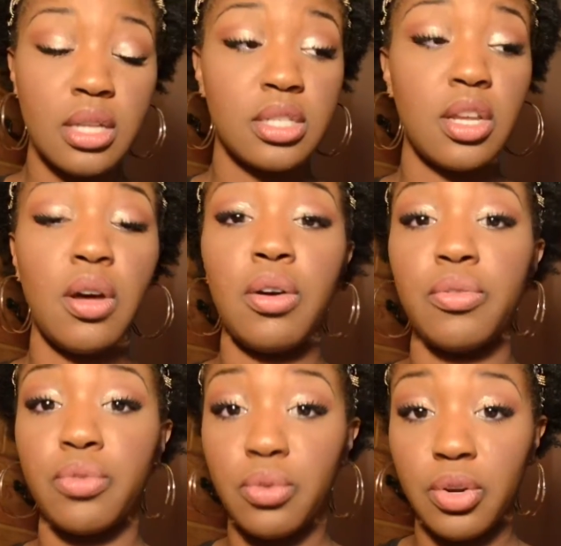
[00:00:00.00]
So
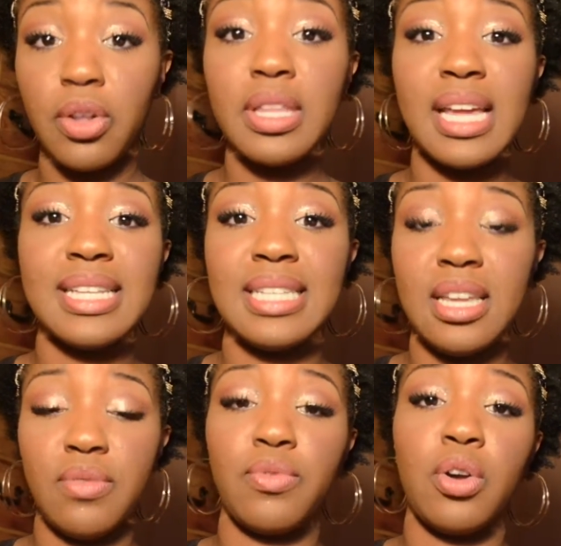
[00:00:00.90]
for real, that is
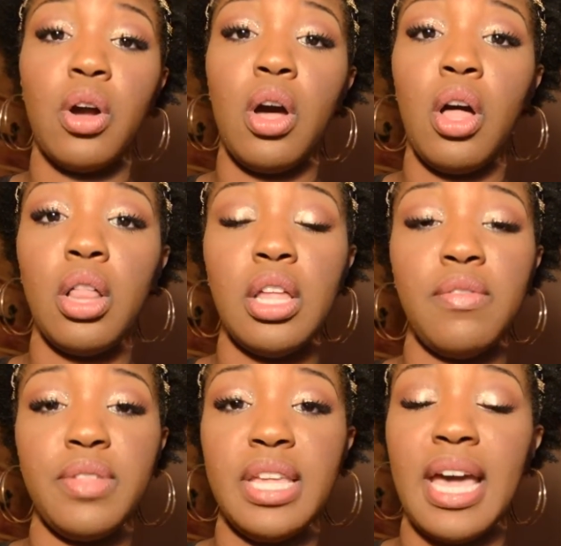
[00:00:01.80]
it for all
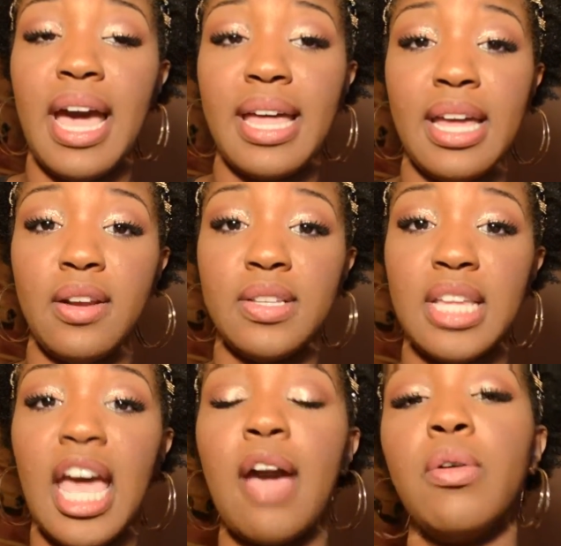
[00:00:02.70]
of the highlighters
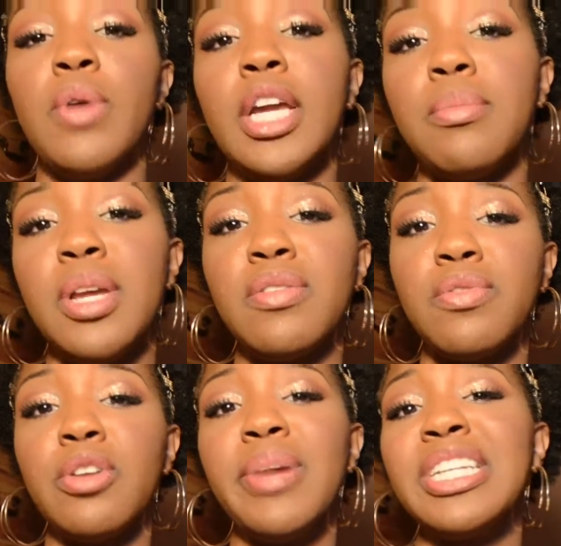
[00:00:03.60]
that I would recommend
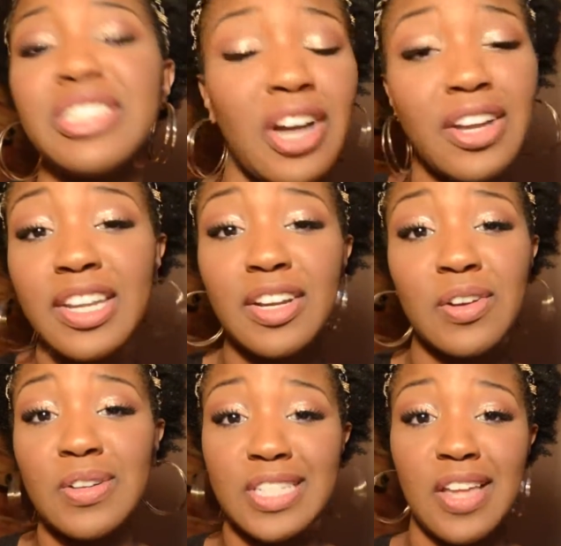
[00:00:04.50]
for my chocolate
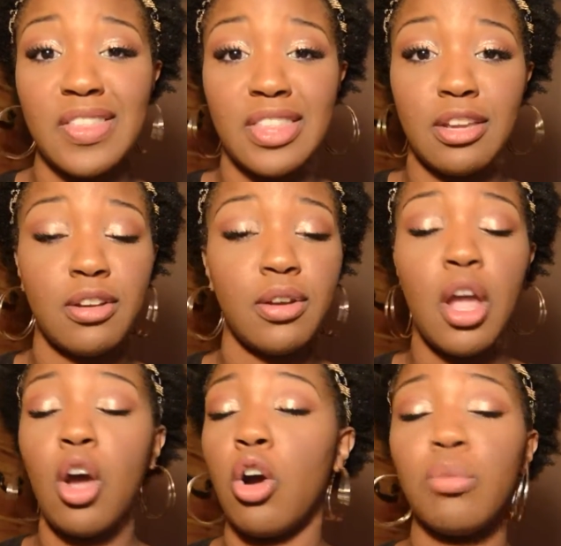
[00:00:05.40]
girls out there,
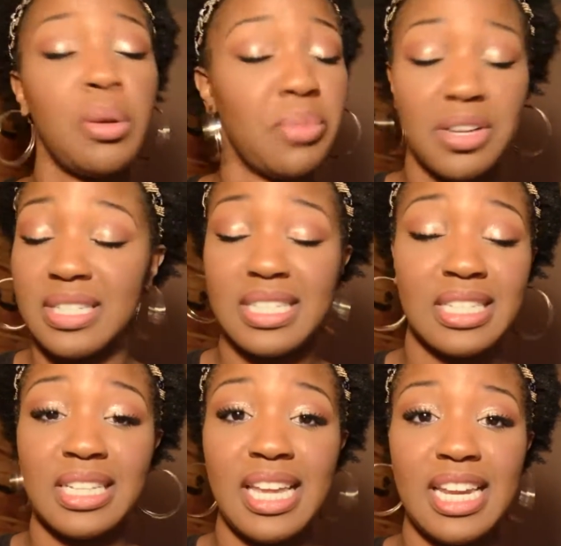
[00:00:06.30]
or my brown
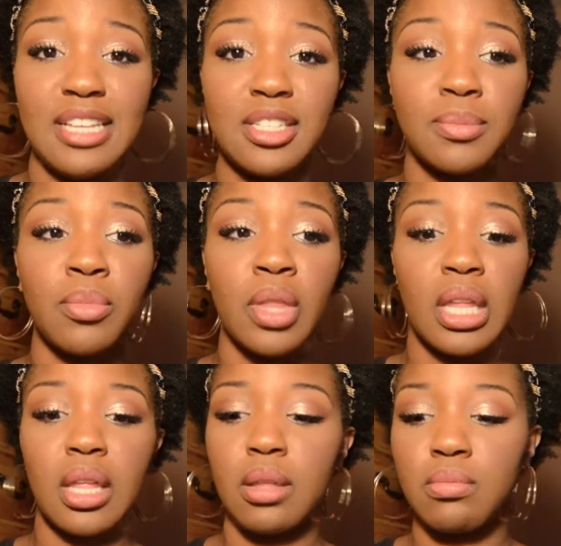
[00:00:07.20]
skin ladies.
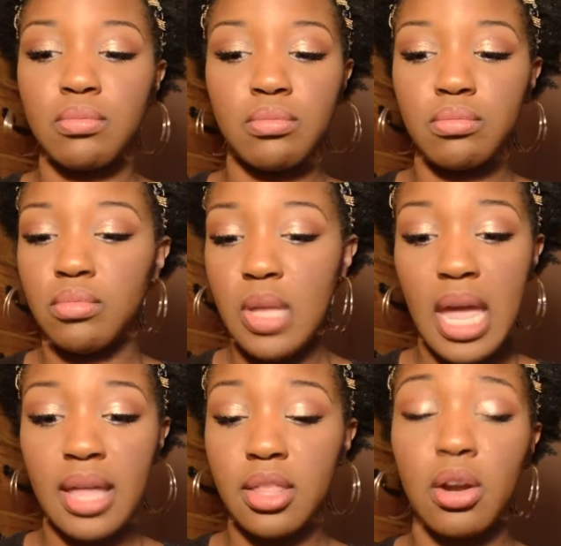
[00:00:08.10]

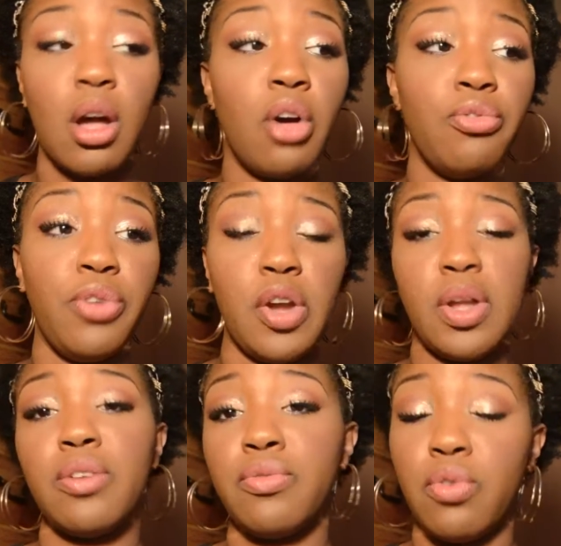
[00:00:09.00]
Yeah, they're all
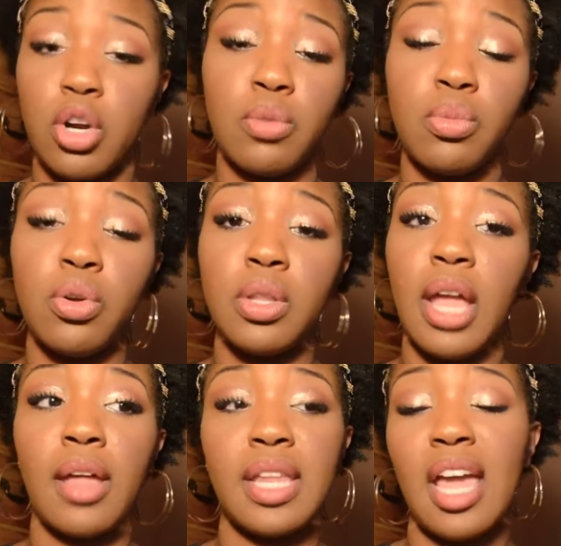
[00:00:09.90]
very affordable.
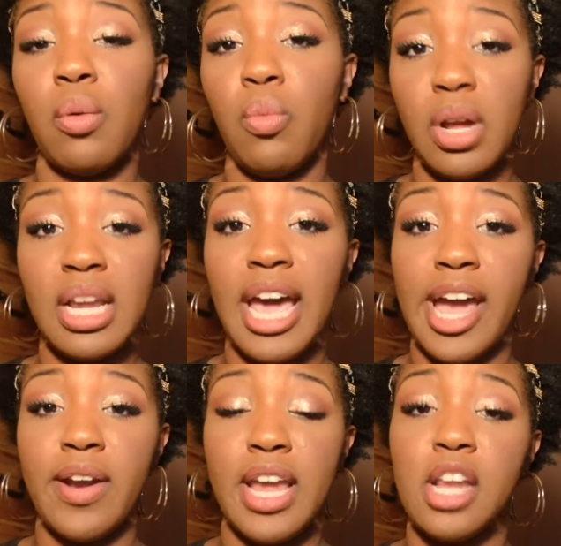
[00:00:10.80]
I only had one
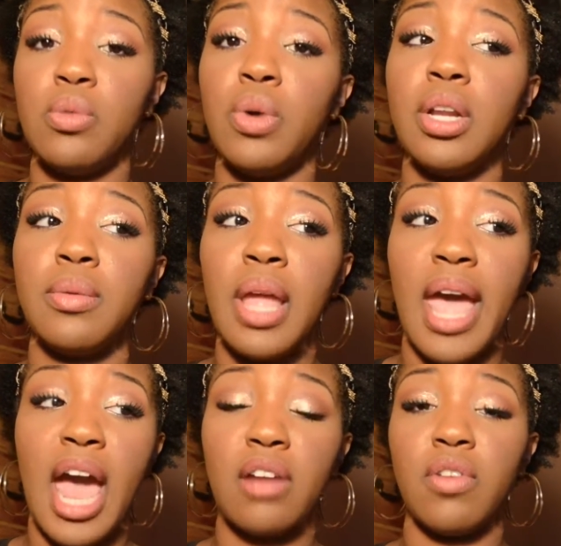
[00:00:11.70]
higher end one.
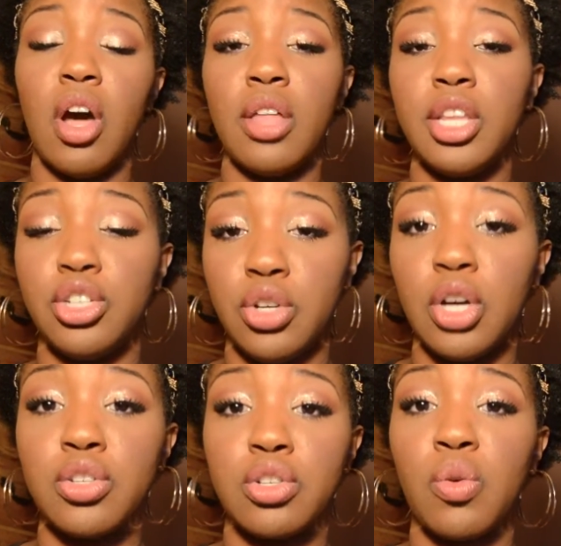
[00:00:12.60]
Out of all the
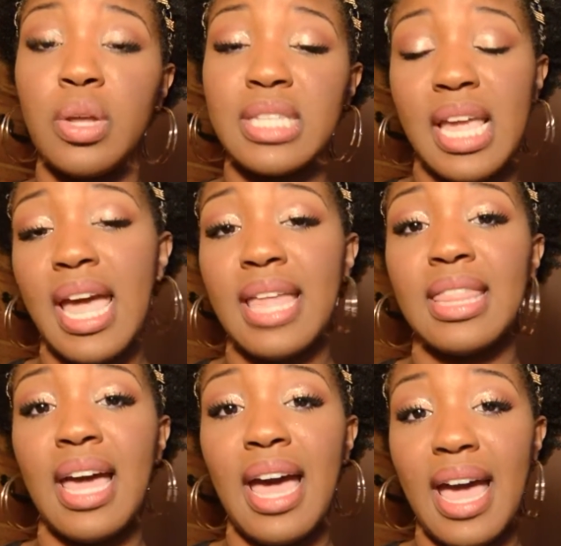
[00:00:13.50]
drugstore ones I had,
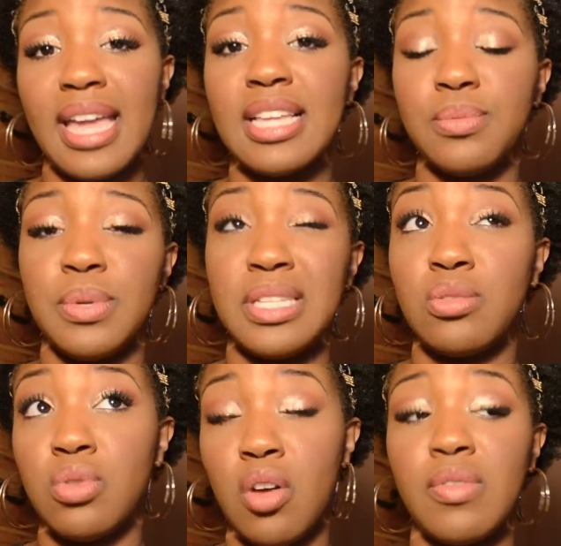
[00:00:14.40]
the highest was
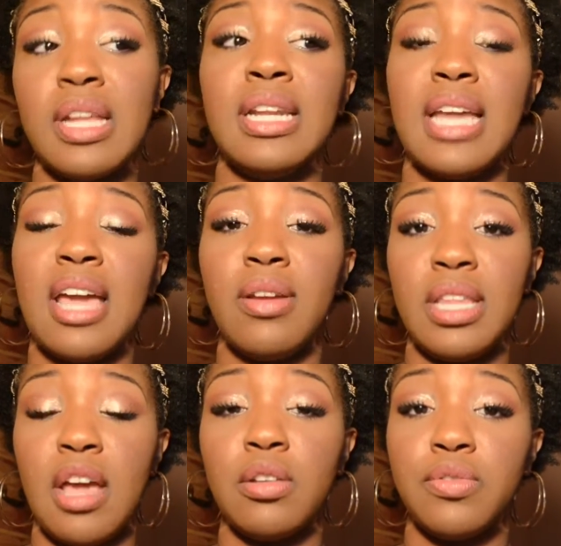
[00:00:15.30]
$12.99,
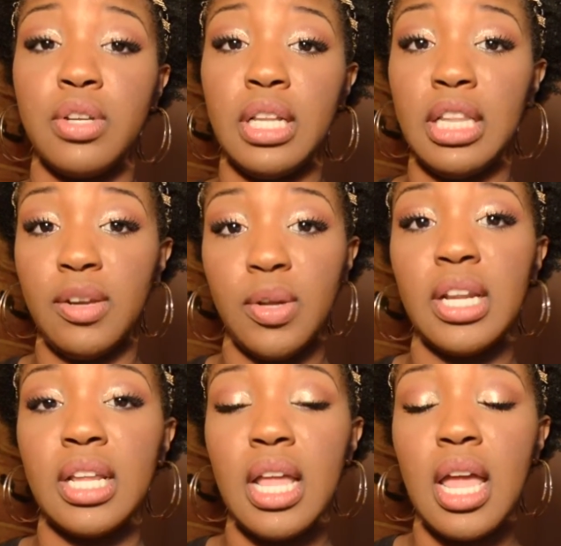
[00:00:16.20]
and that was for the liquid
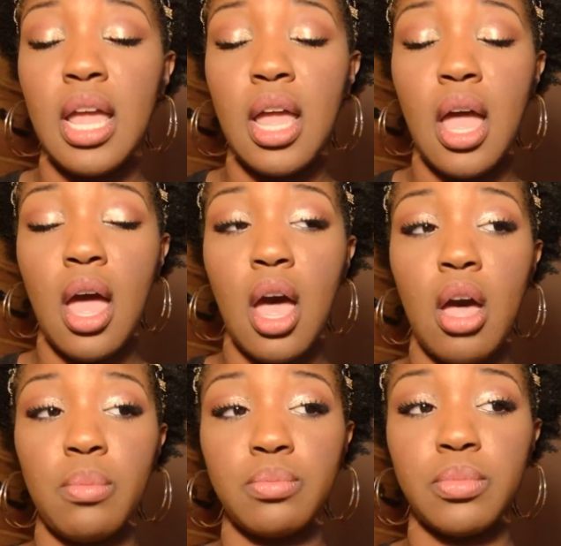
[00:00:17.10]

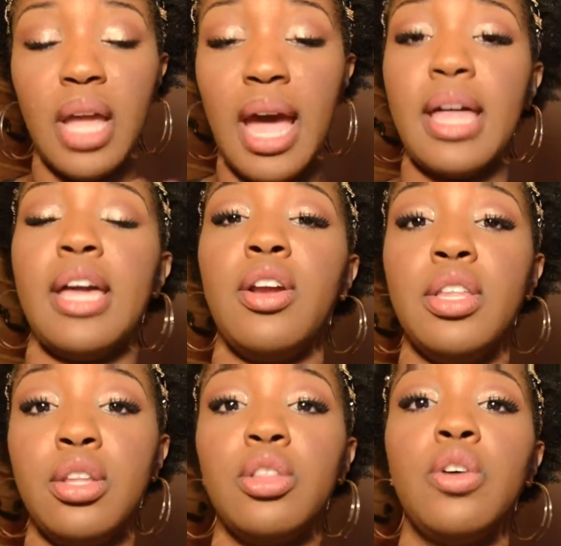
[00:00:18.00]
highlighter,
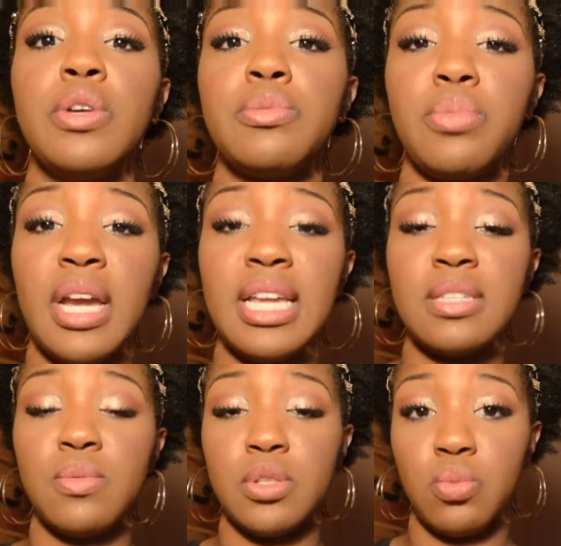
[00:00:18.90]
and the lowest
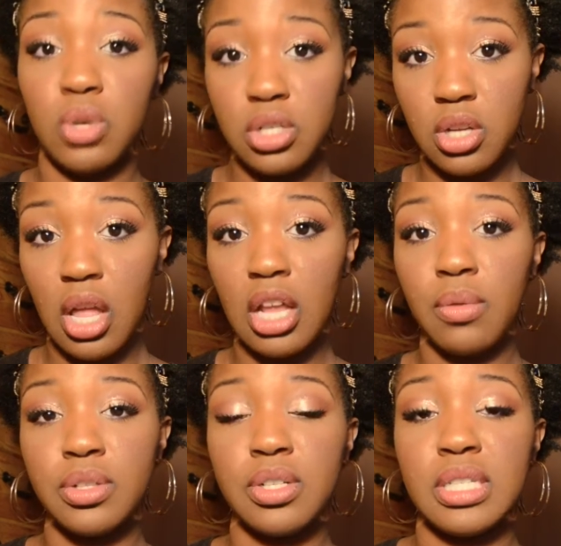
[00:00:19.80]
price was $1,
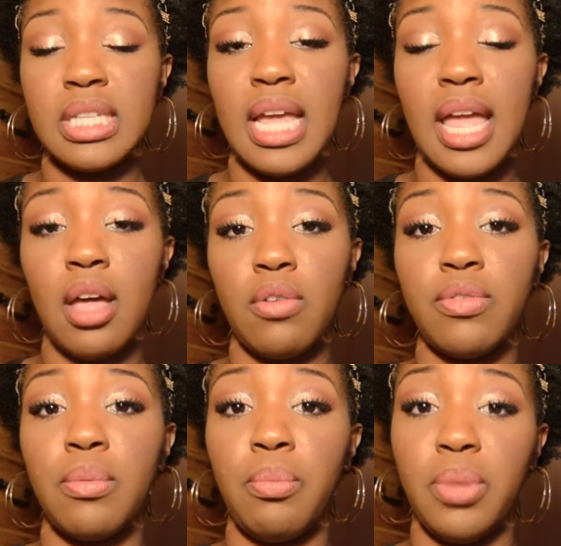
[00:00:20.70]
which is the e.l.f.
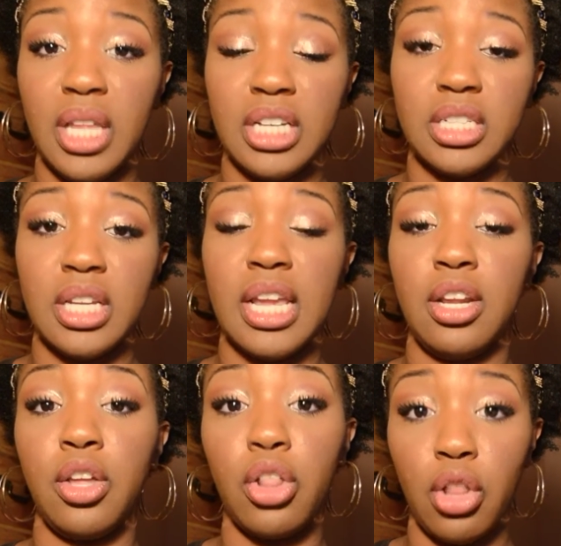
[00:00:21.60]
Blush
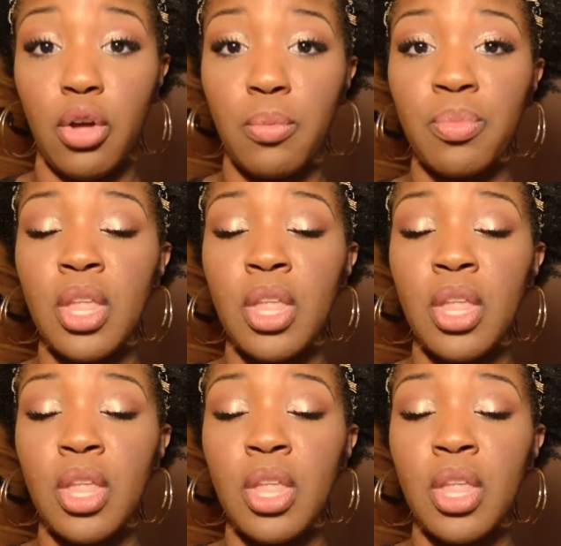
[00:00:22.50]
and Glow.